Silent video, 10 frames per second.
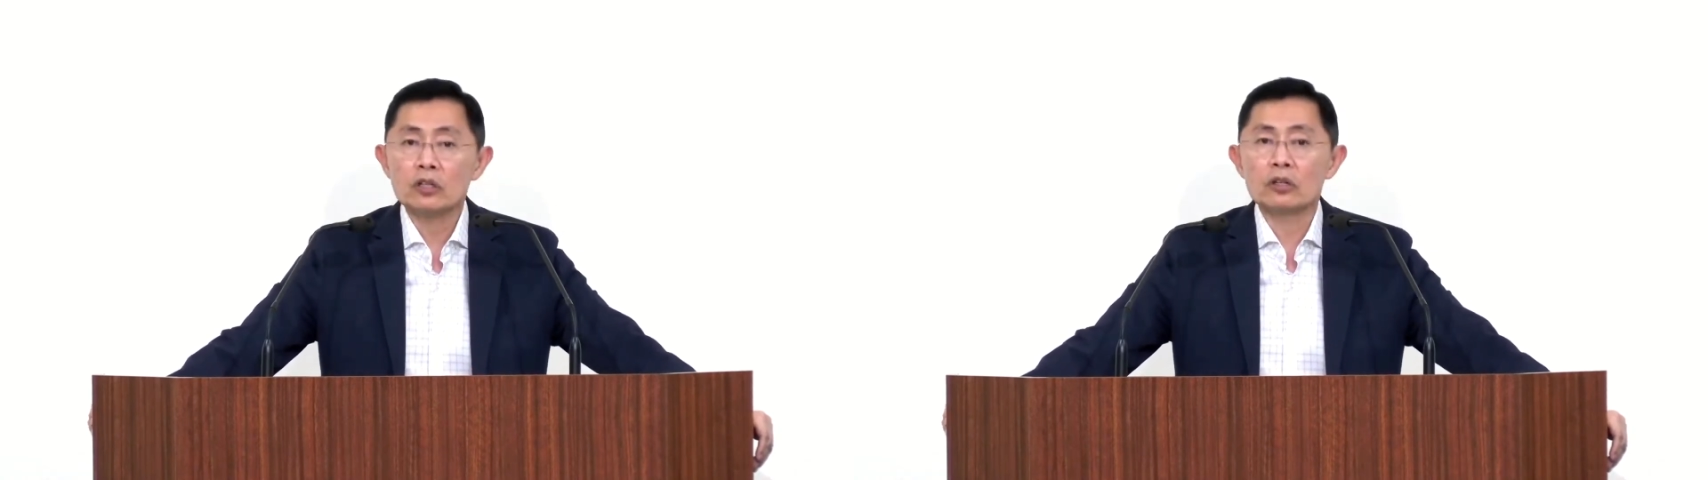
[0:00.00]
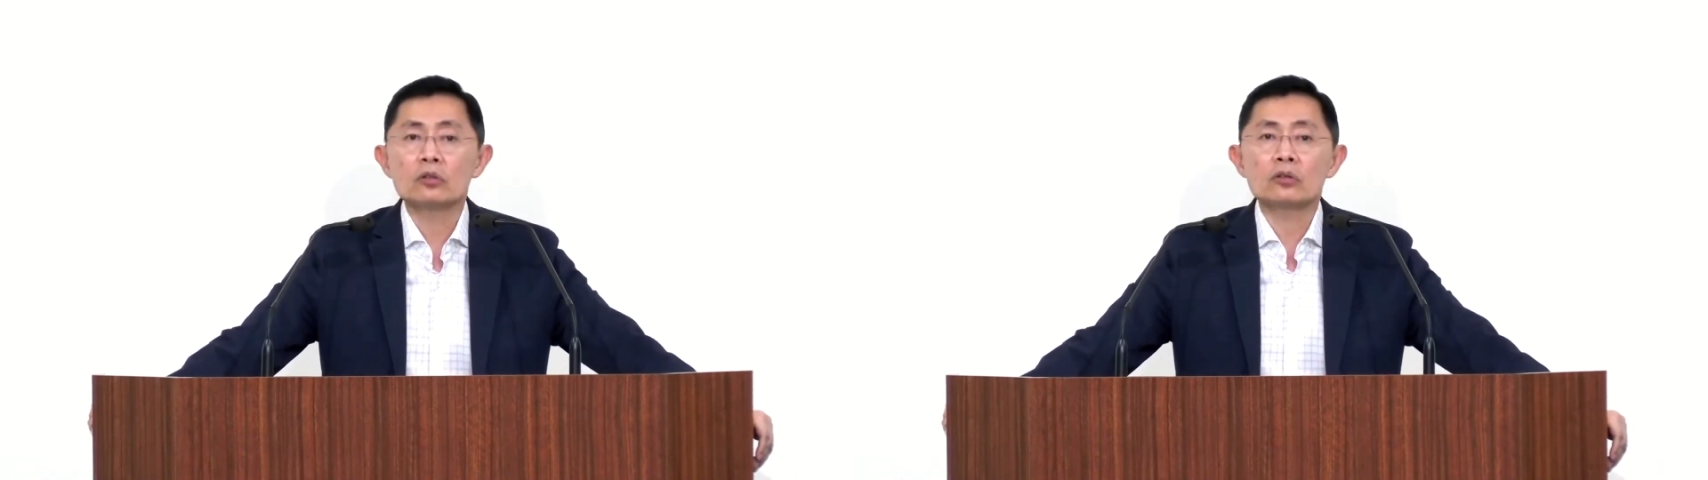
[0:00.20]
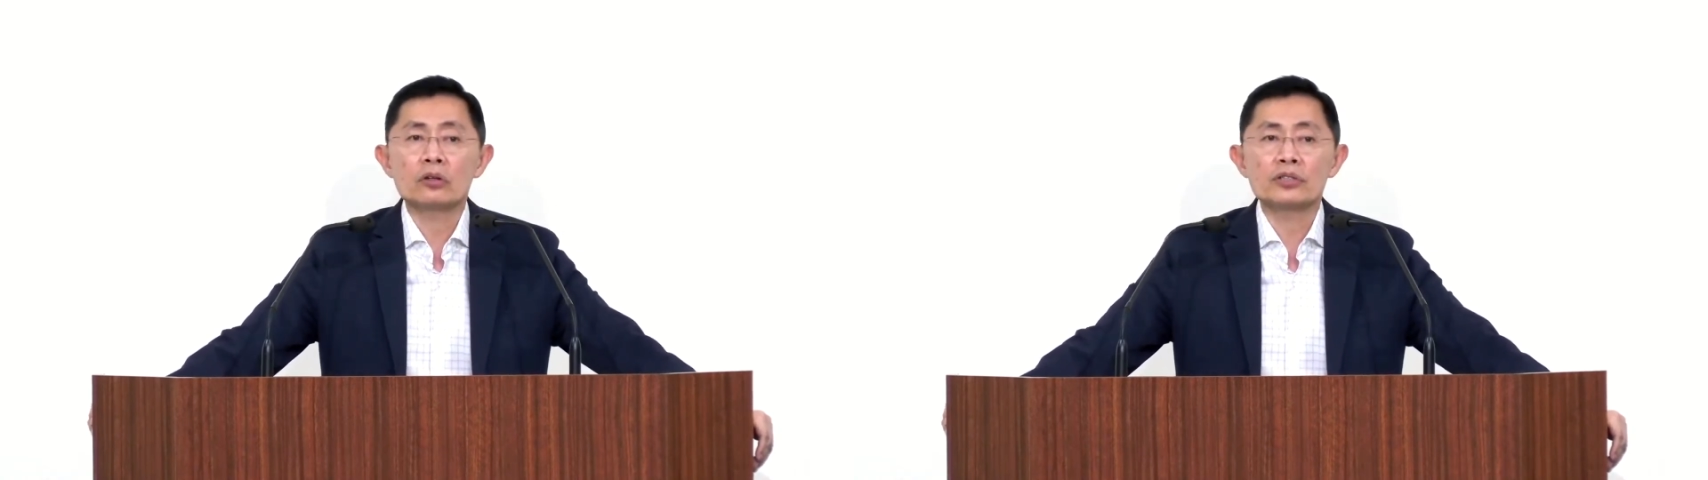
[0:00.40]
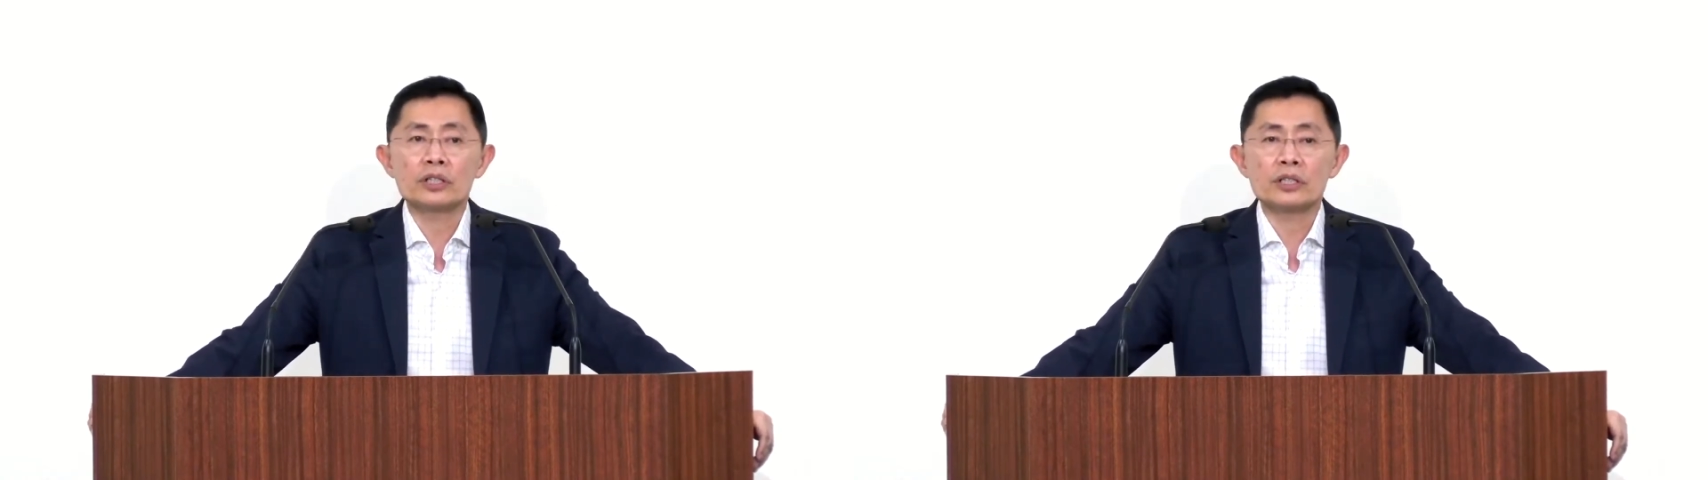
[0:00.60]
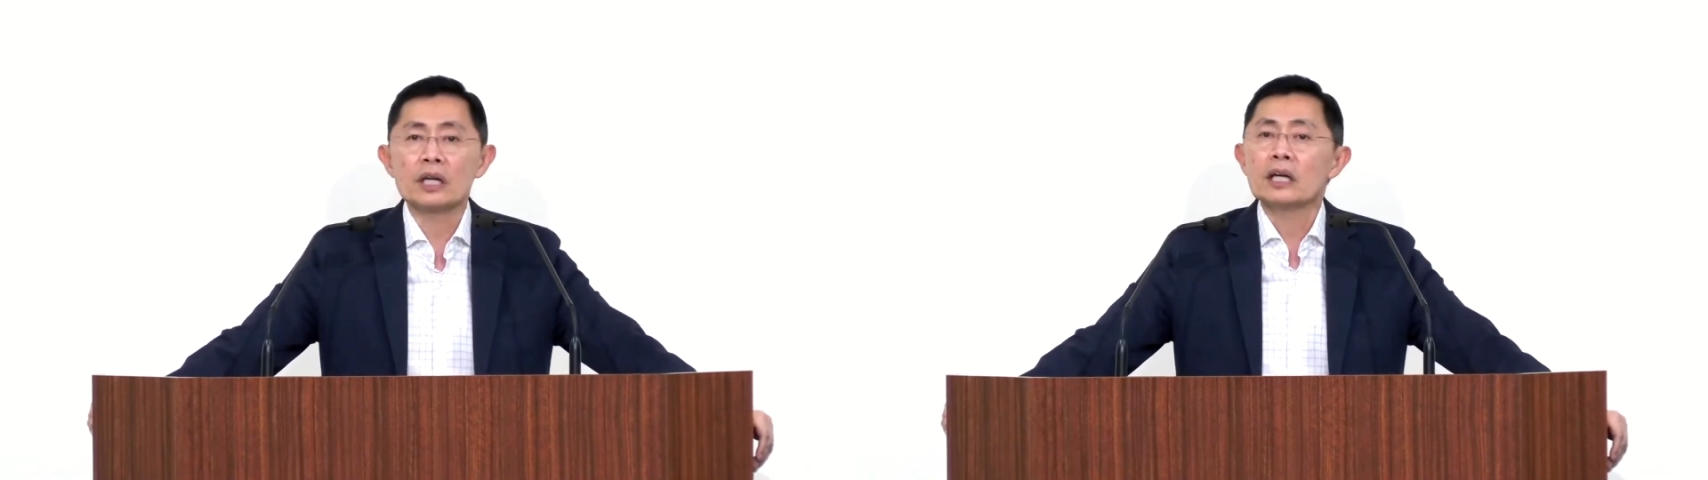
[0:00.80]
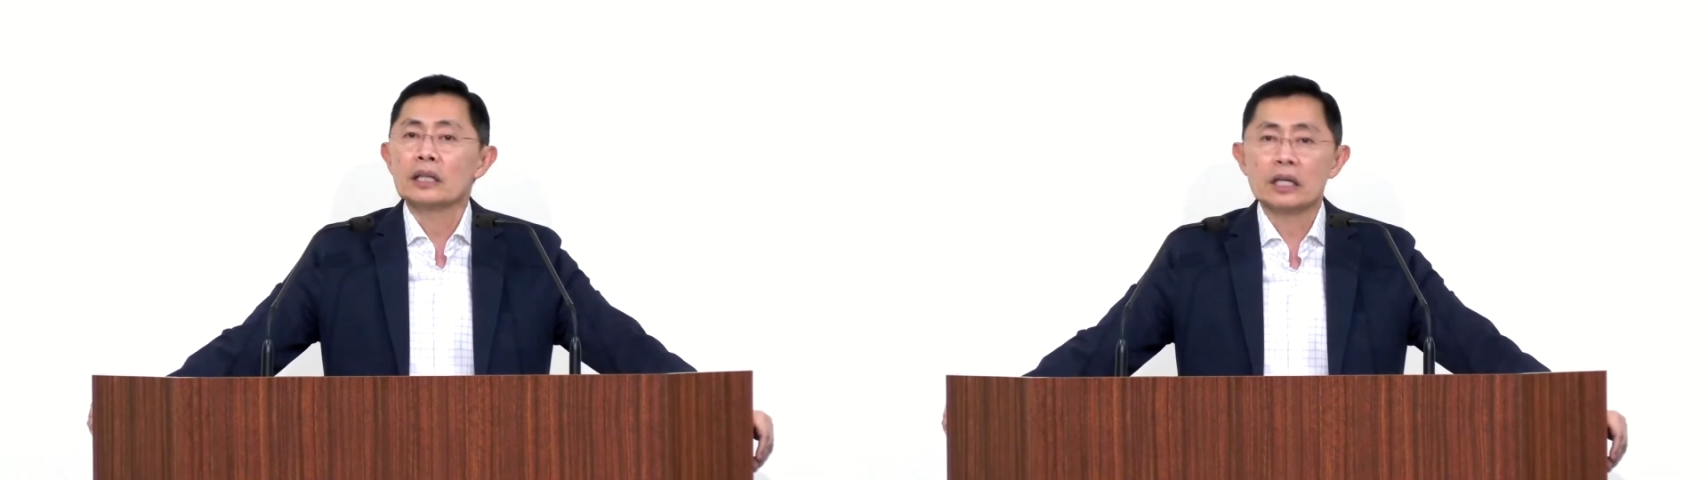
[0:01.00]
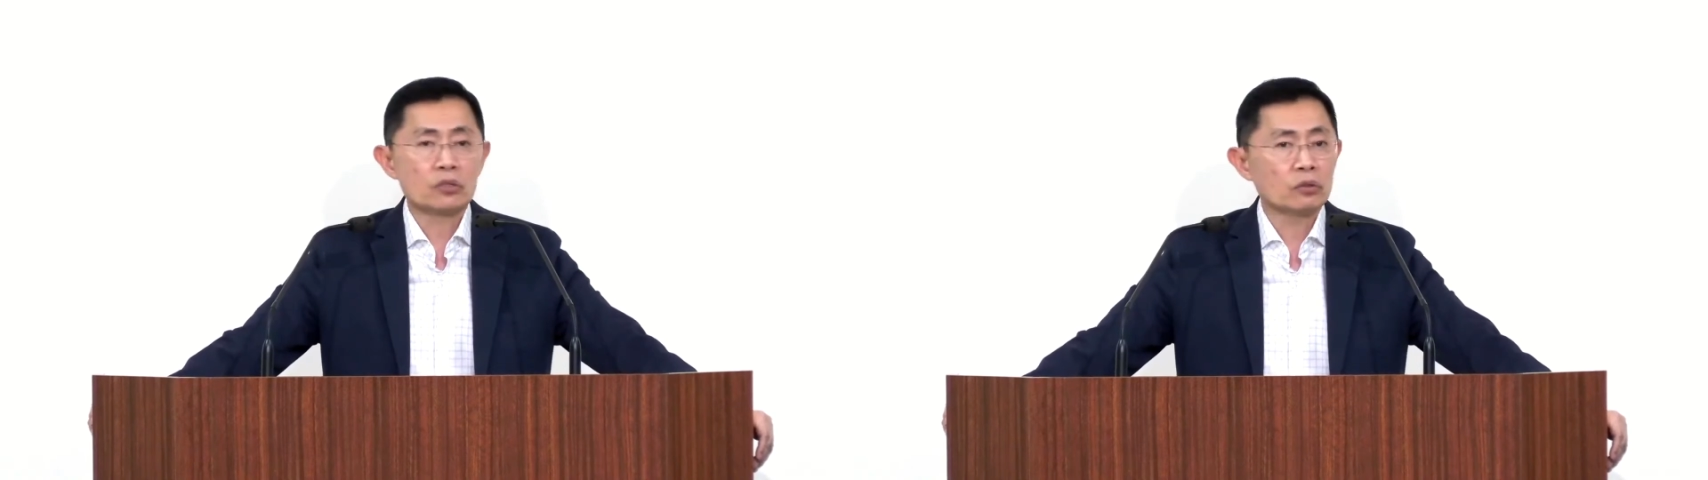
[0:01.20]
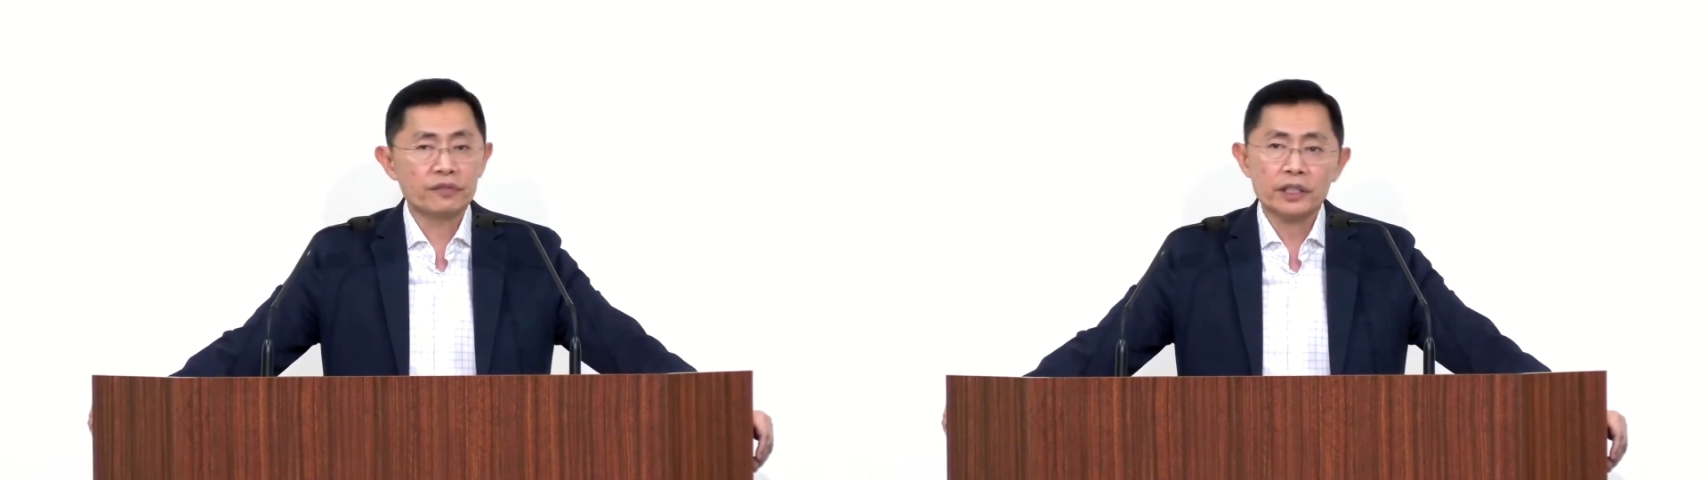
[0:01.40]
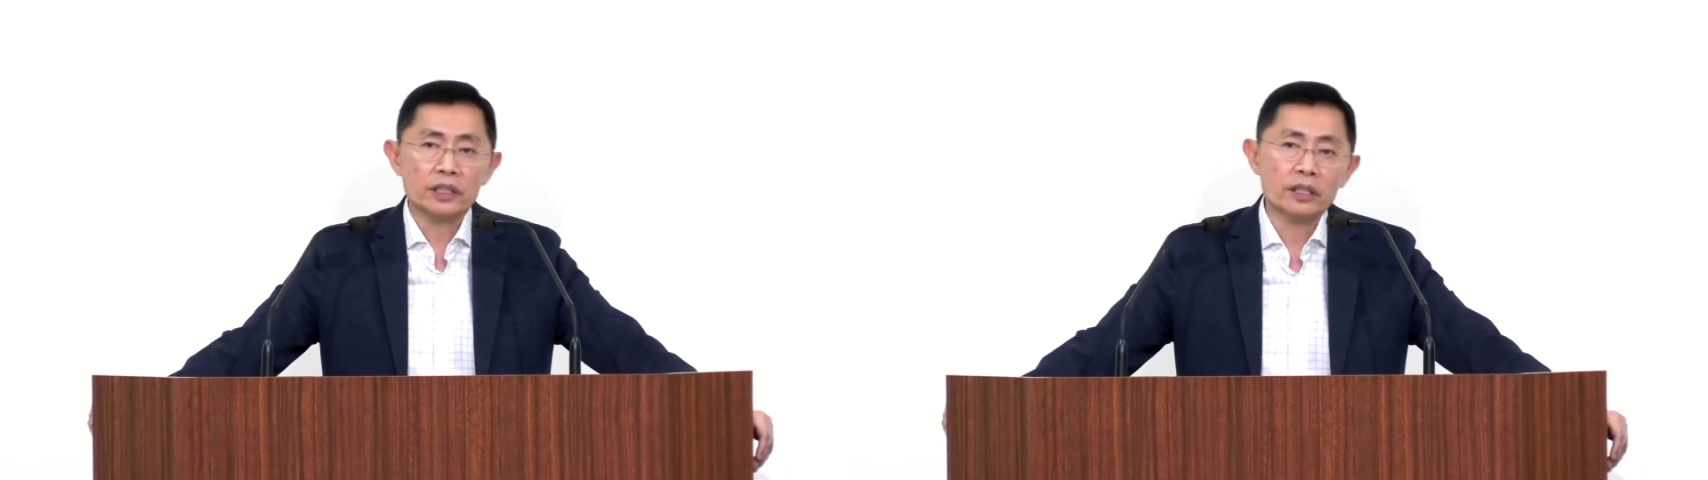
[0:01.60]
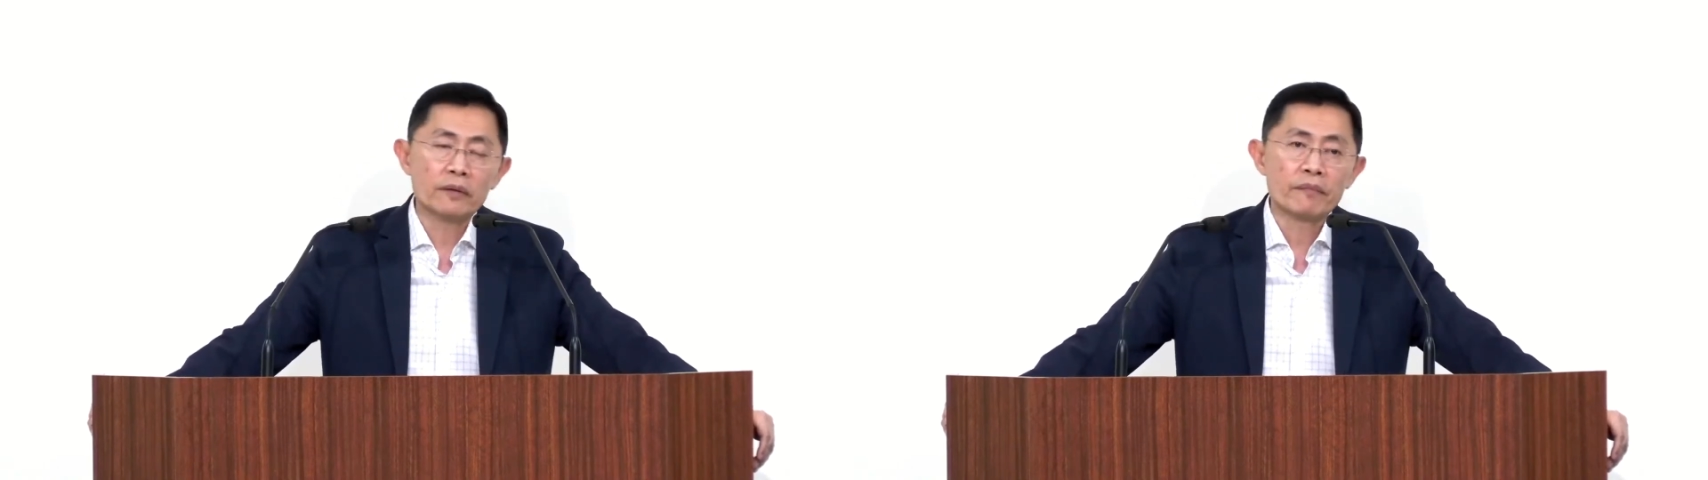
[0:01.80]
You see, when you're a good conscience, there's no
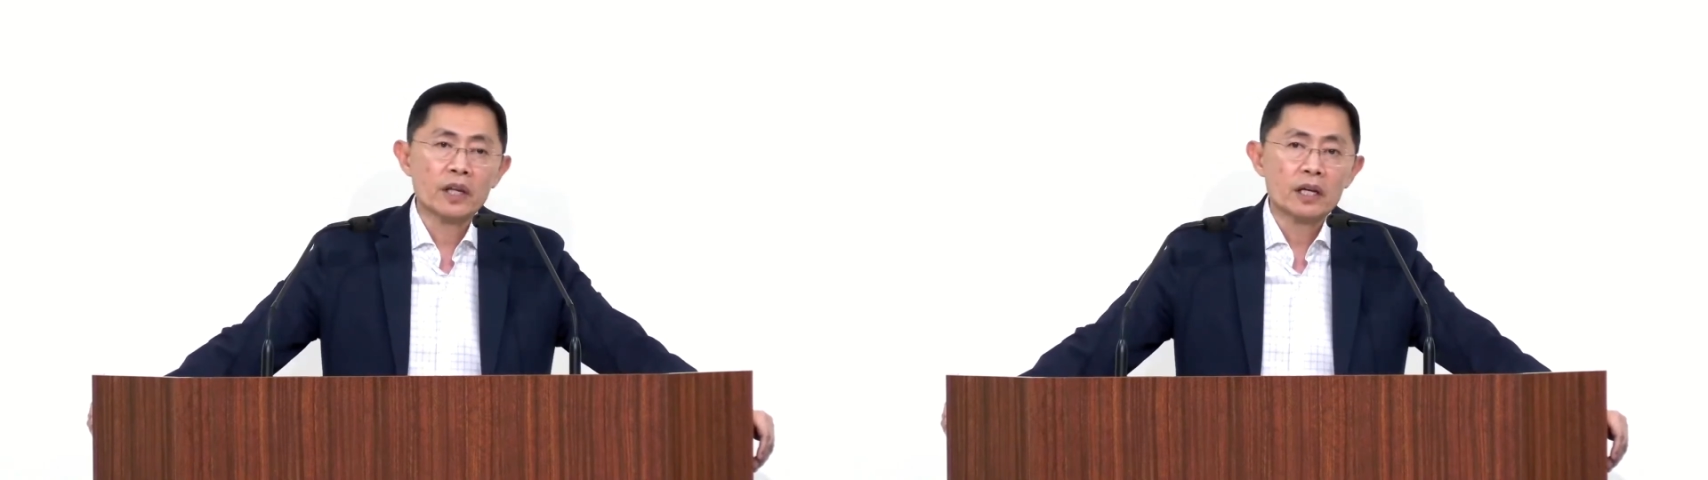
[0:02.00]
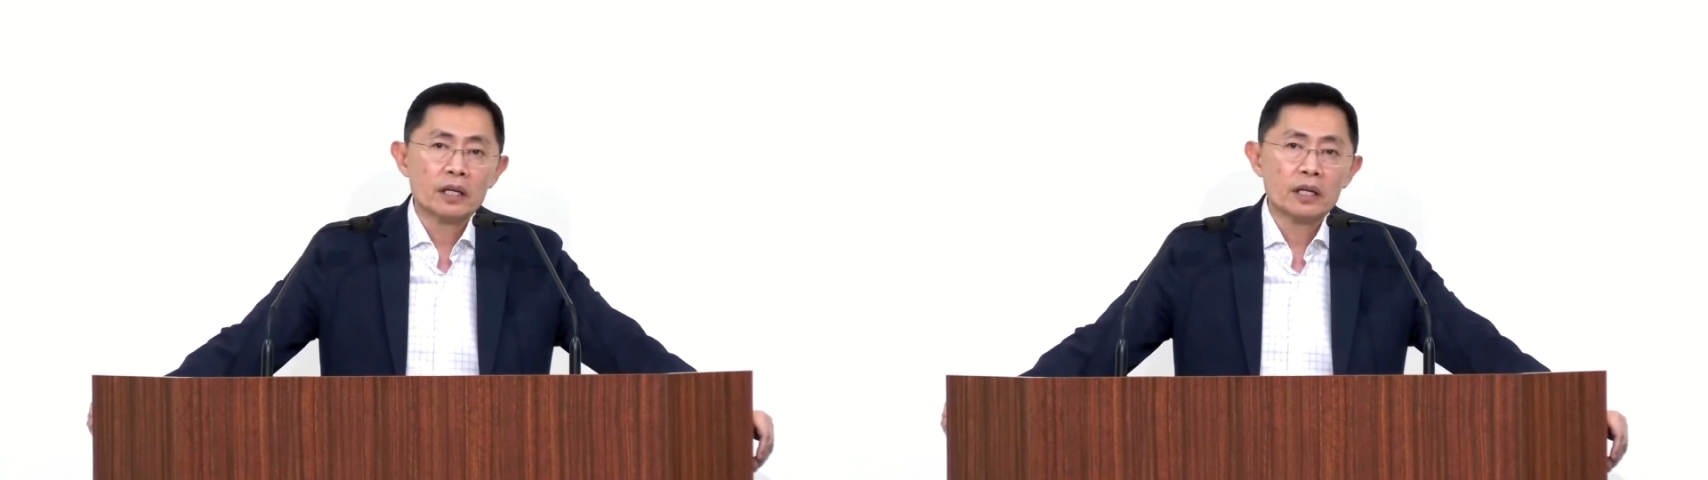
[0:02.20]
fear.